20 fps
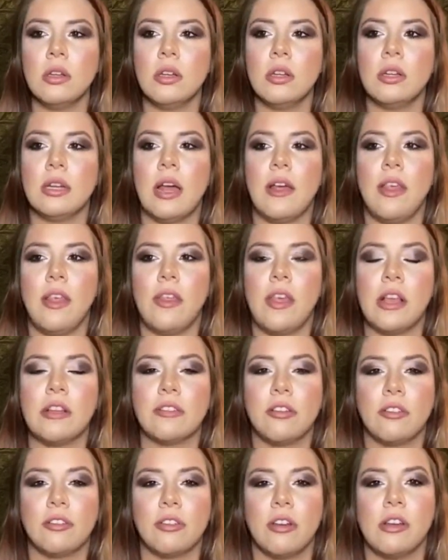now that things
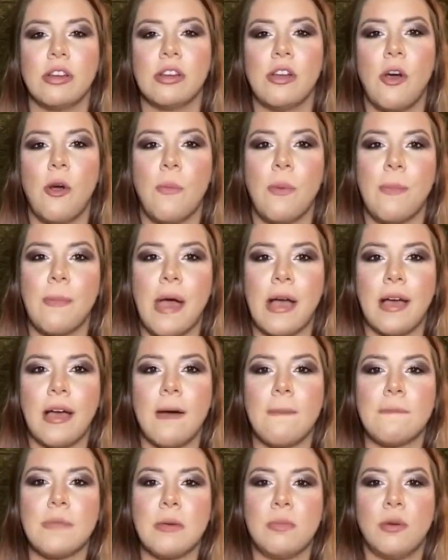are starting to open back
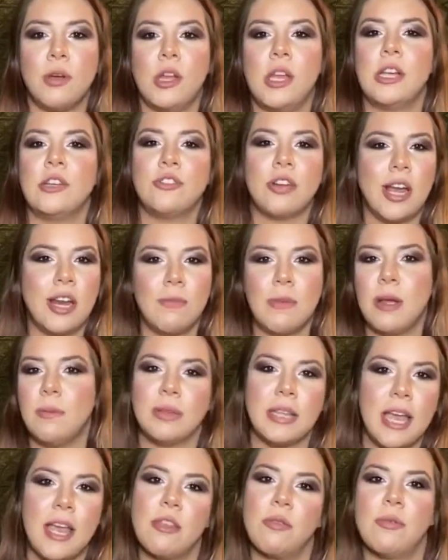up, people are like trying to make
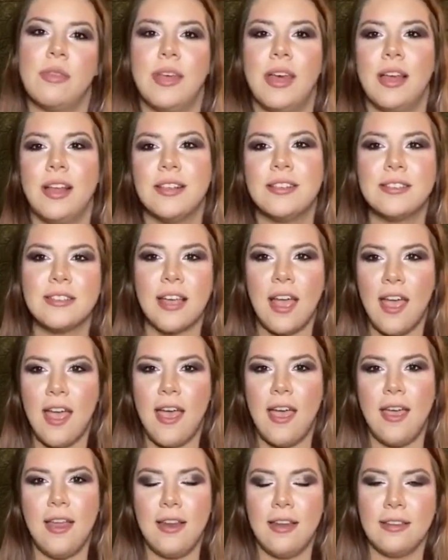plans with us,
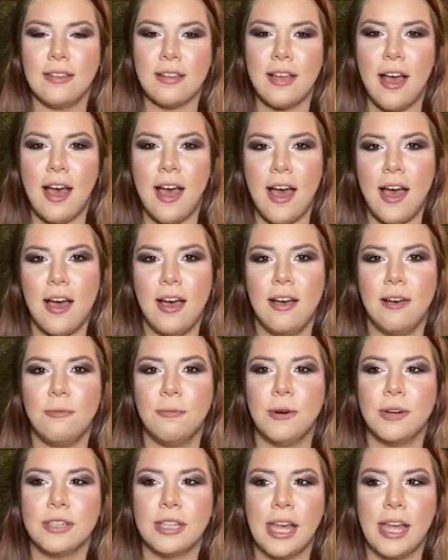and
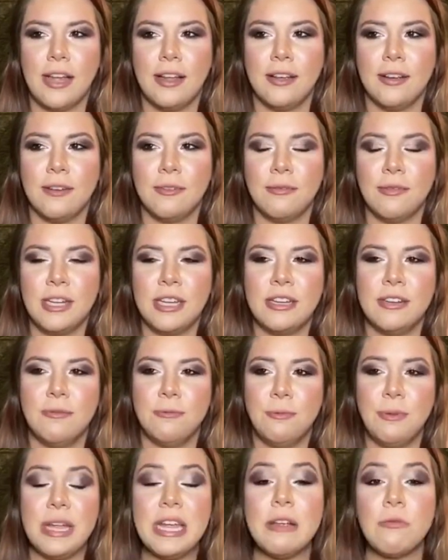we're like,
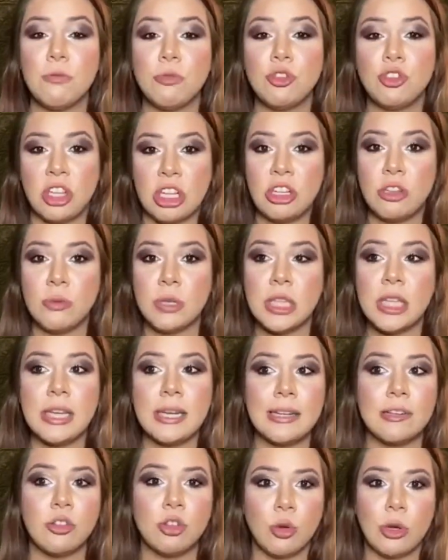we genuinely
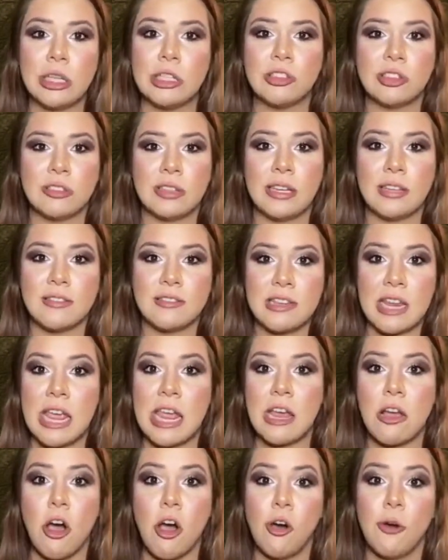enjoy just like
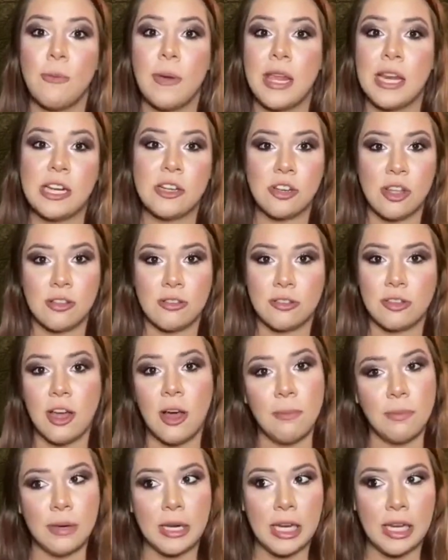staying home in each other's
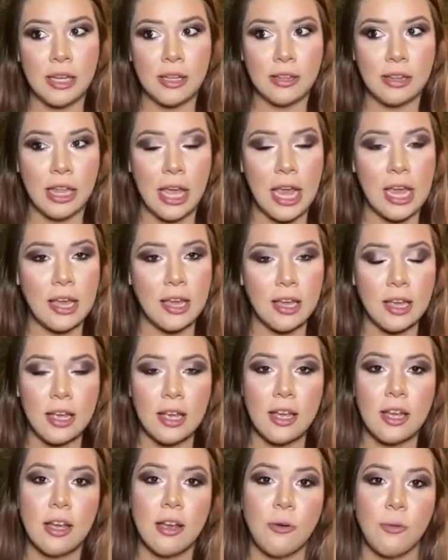company. Like,
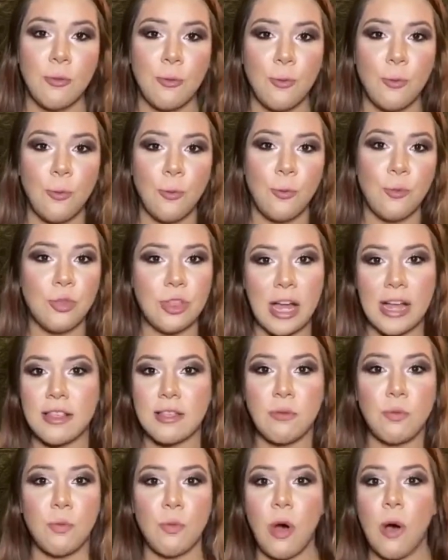
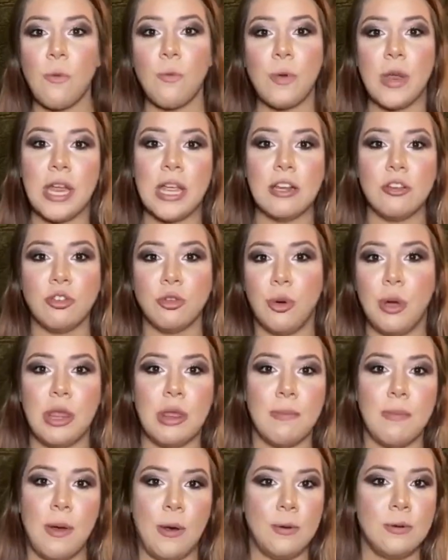that's what we enjoy the
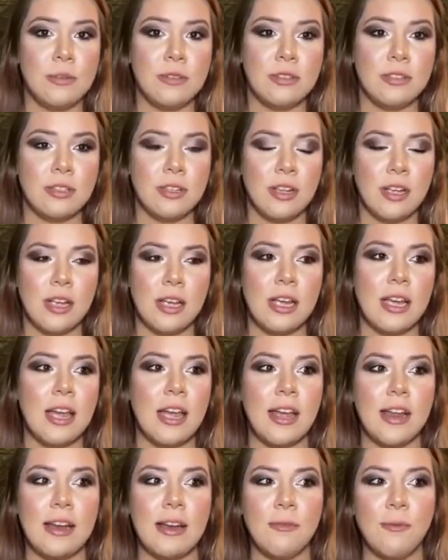most.
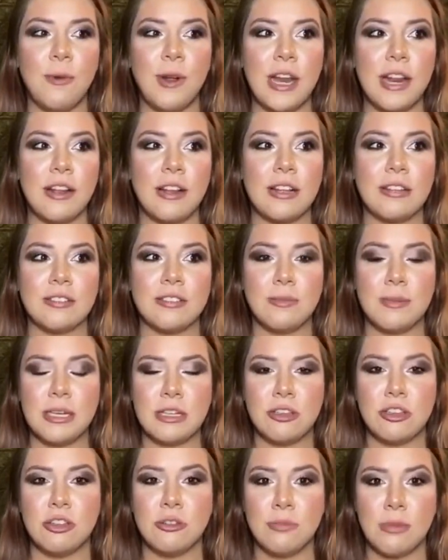And when it gets to be
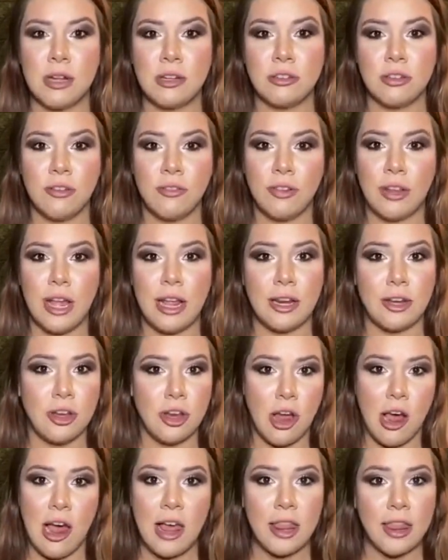too much of like
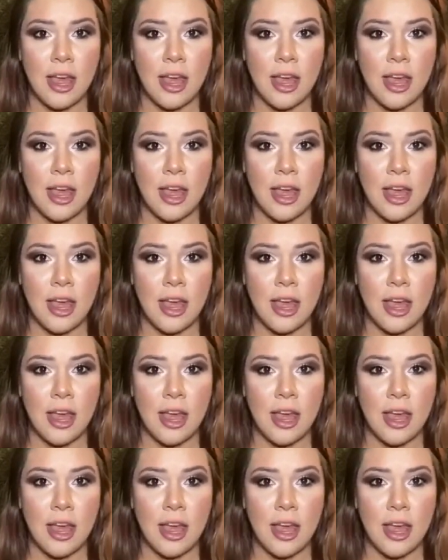not